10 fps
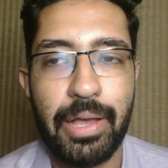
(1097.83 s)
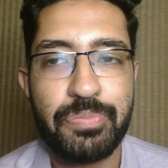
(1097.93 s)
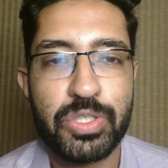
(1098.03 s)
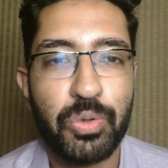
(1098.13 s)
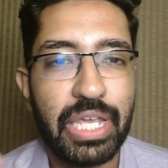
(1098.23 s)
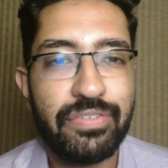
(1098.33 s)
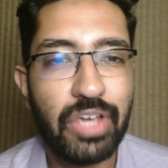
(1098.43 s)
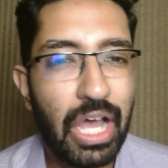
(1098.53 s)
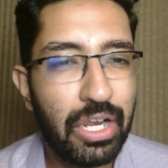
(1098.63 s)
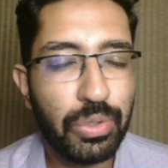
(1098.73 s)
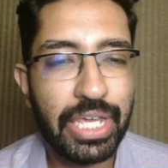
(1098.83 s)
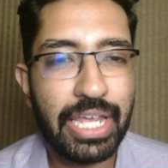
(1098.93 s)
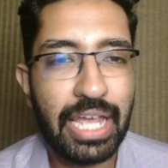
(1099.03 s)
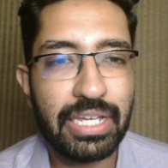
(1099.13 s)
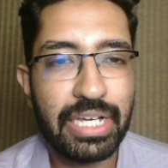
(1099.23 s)
So if you are looking
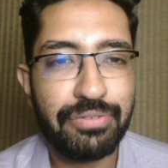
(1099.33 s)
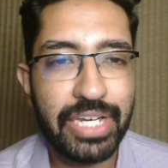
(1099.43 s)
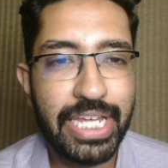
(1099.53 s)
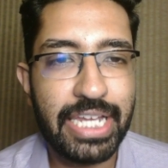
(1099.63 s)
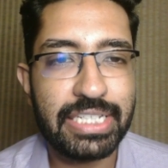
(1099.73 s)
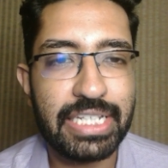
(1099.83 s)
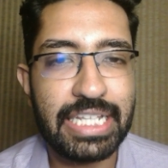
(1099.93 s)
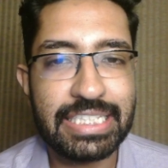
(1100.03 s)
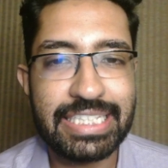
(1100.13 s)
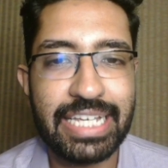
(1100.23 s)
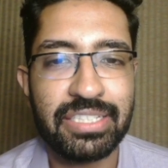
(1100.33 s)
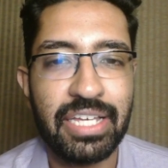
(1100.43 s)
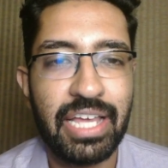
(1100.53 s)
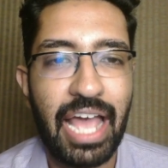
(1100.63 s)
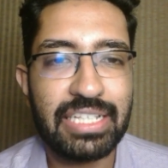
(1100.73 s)
at a free hit in 6,
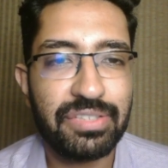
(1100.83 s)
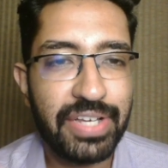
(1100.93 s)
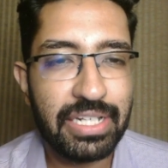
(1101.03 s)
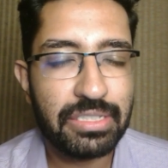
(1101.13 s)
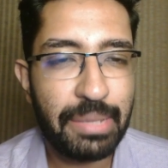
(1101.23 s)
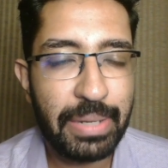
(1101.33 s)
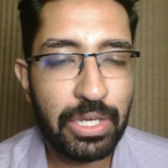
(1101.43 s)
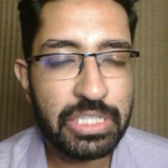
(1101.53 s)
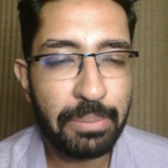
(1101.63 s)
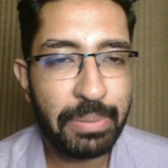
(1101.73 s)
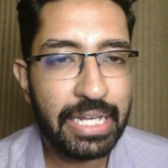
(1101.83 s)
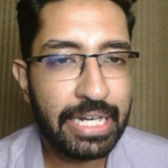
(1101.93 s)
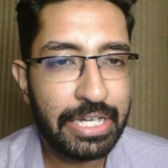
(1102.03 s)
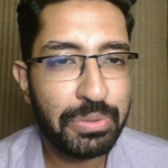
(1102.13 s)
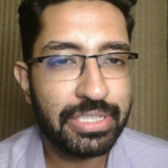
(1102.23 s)
I just feel Semenyo's appeal
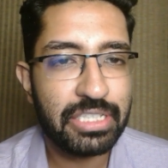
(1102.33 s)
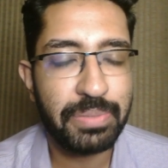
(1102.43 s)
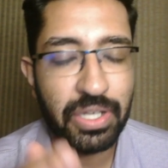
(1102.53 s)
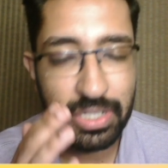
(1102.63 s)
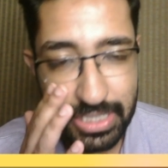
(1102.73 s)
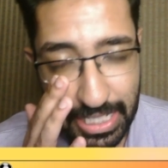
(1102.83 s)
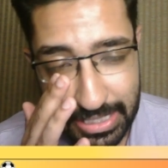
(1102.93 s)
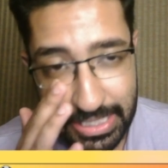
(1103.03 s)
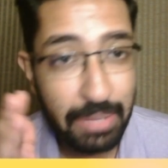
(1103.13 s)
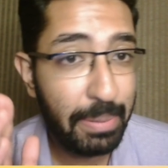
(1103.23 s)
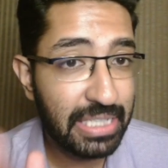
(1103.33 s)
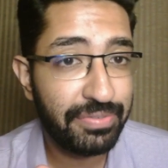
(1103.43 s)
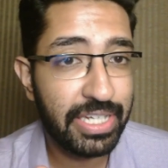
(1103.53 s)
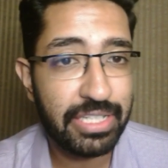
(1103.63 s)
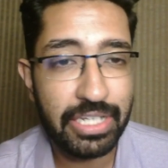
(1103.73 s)
reduces because that's their best
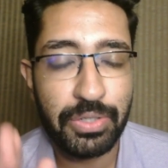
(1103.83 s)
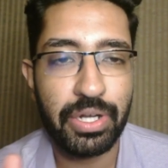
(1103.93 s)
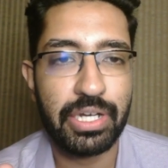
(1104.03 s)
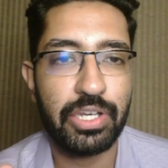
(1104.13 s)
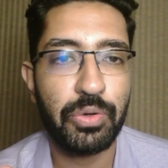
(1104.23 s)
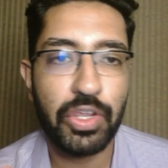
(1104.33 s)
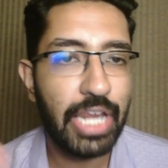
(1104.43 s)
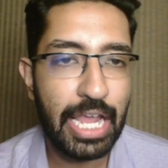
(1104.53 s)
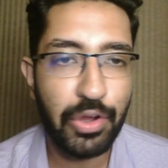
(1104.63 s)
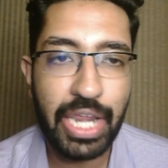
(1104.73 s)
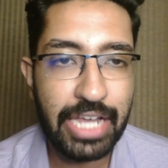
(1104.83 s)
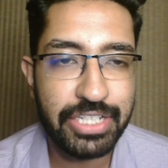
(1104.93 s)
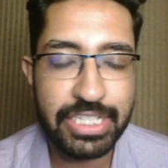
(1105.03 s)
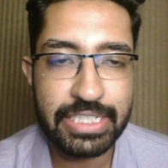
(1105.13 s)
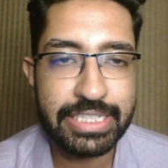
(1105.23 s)
fixture, and you can
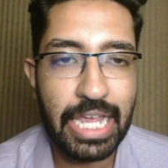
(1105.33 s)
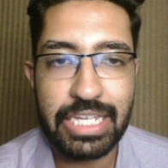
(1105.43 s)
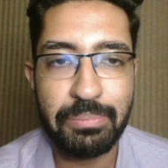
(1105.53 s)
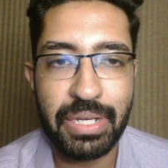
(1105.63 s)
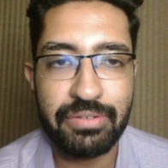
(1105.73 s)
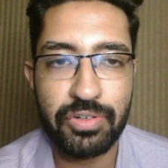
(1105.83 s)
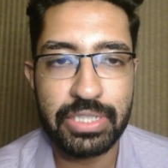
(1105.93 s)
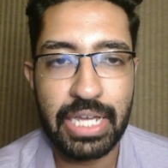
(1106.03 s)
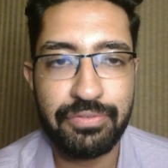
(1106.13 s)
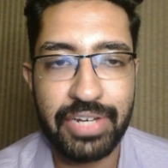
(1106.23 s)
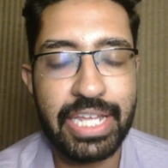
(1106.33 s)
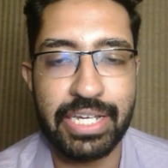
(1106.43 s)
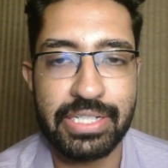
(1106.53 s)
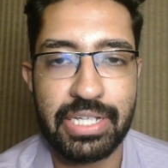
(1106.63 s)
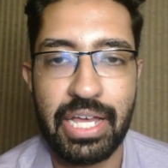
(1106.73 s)
actually just get him in for that free hit.